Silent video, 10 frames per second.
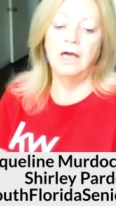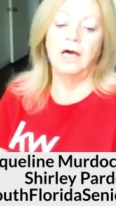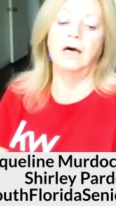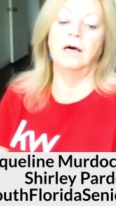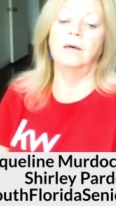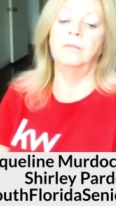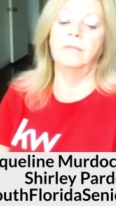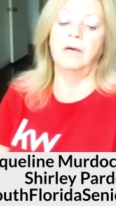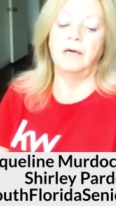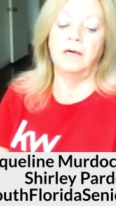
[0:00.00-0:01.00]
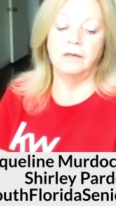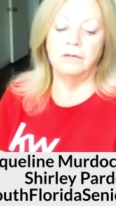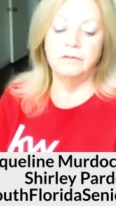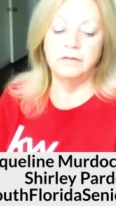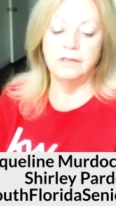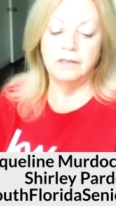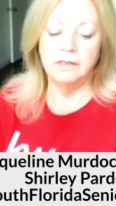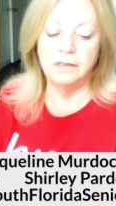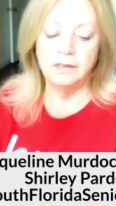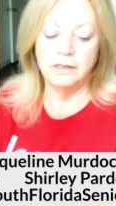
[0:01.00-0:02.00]
um, how
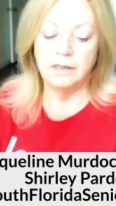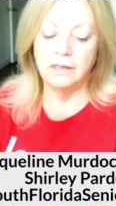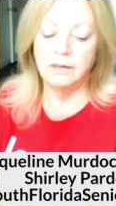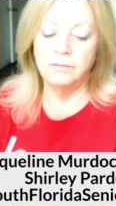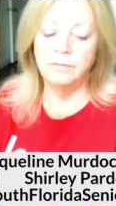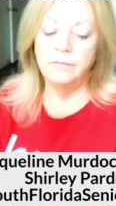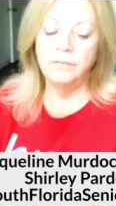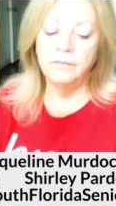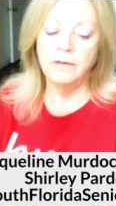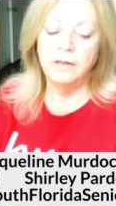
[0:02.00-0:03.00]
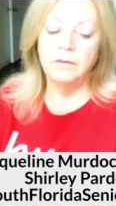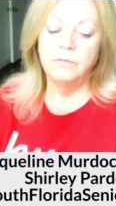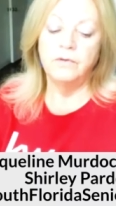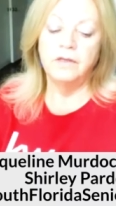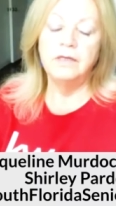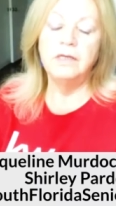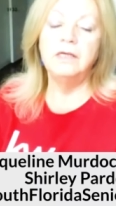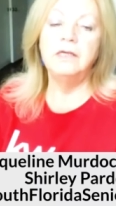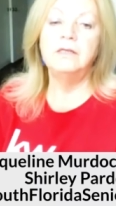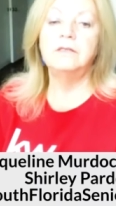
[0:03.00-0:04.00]
the um, they
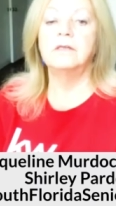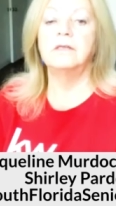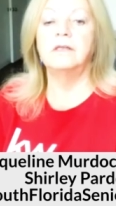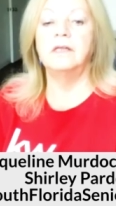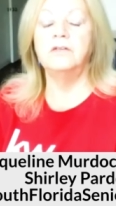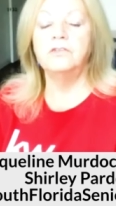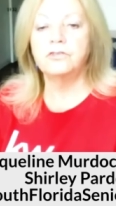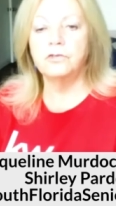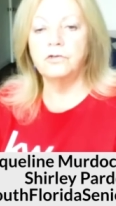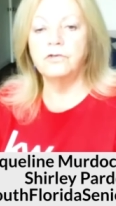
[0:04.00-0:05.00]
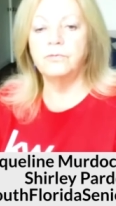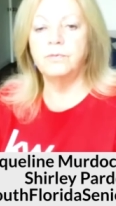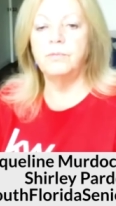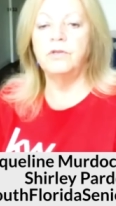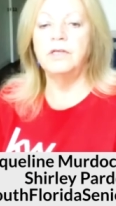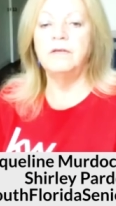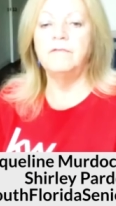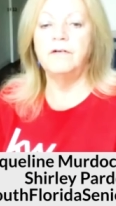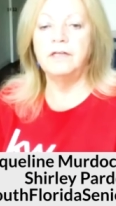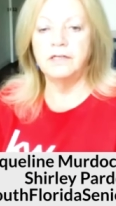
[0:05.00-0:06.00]
need insurance people, they
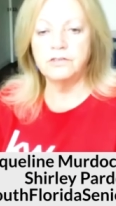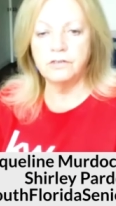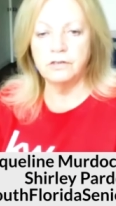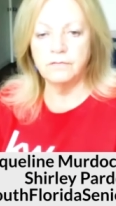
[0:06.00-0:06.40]
need financial